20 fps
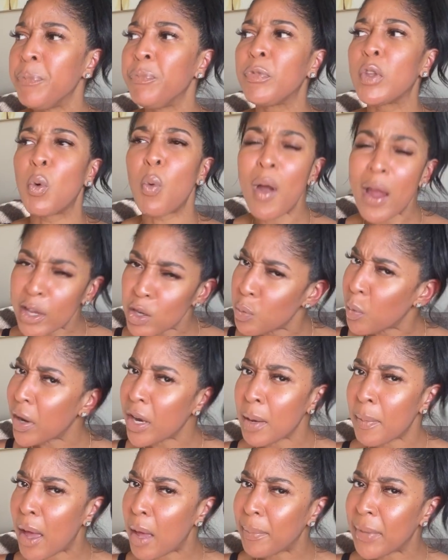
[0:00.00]
Why are you worried
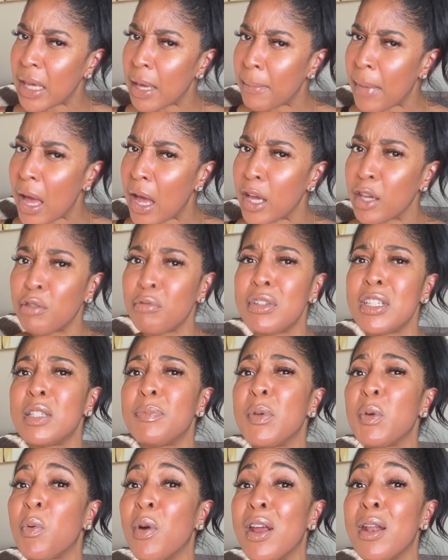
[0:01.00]
about me and mine? You need to
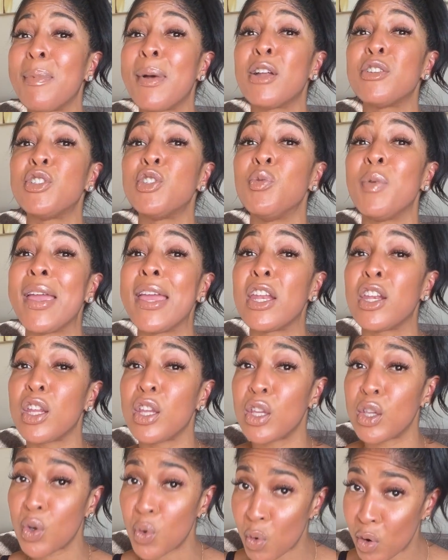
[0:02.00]
be worried about you
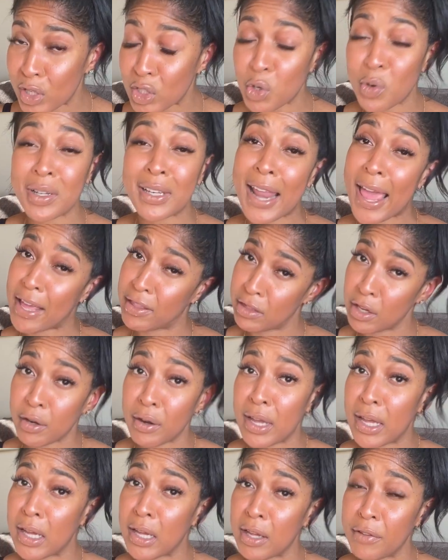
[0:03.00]
and yours, or lack
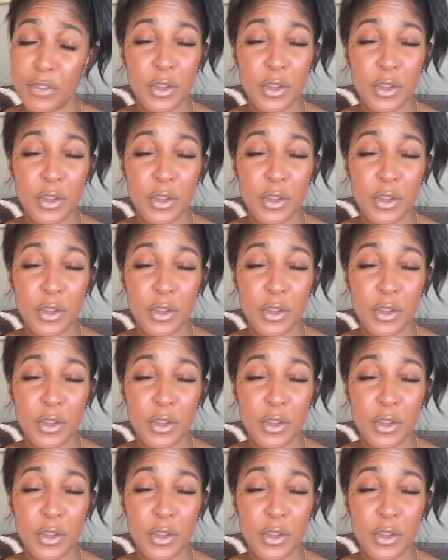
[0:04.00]
thereof.